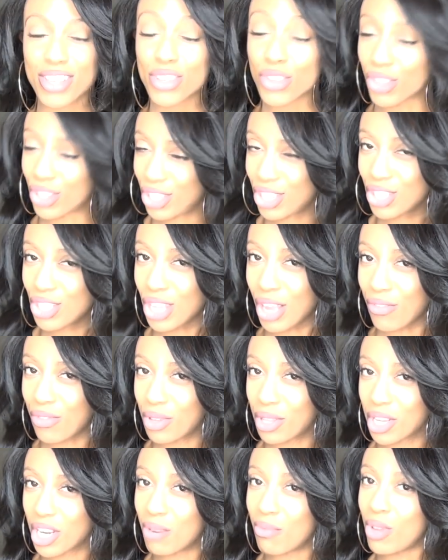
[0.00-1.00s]
So this is
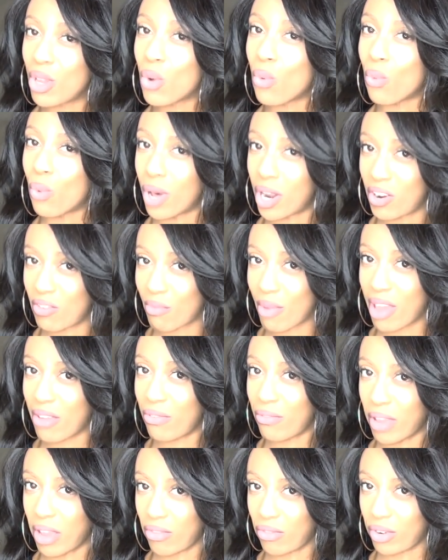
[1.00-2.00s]
definitely gonna be one of my
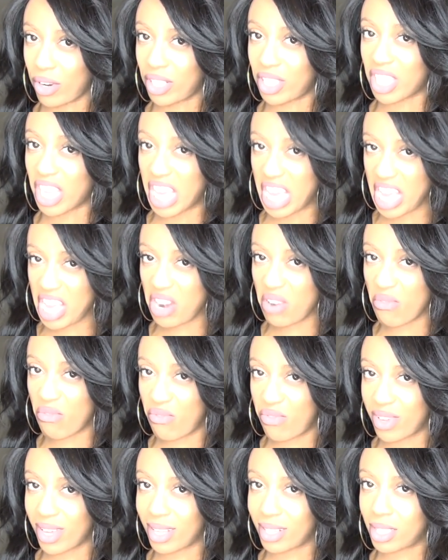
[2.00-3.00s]
favorites. It
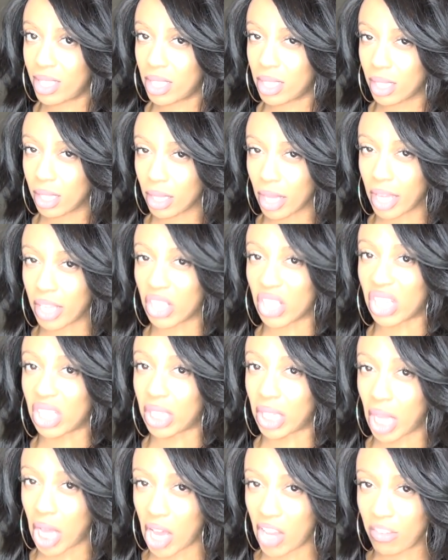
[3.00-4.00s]
fits like a
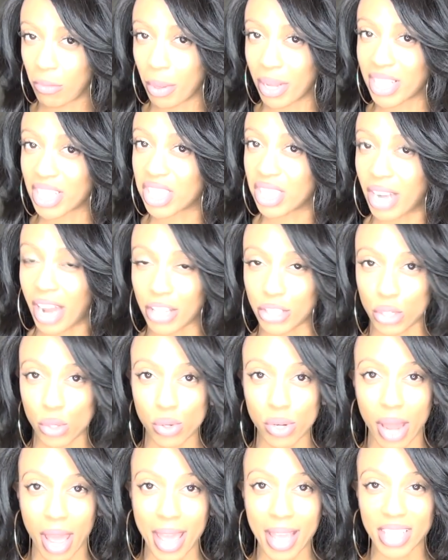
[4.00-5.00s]
glove, but it's not too
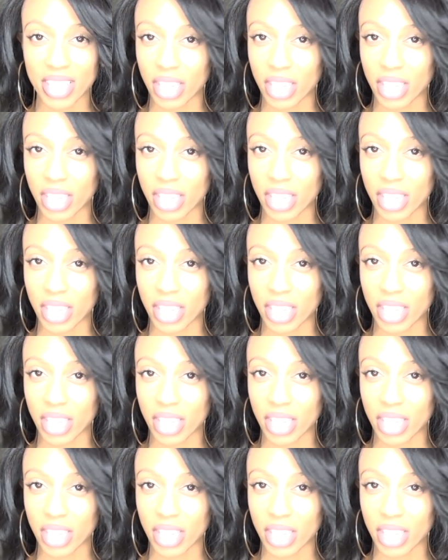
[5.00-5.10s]
tight.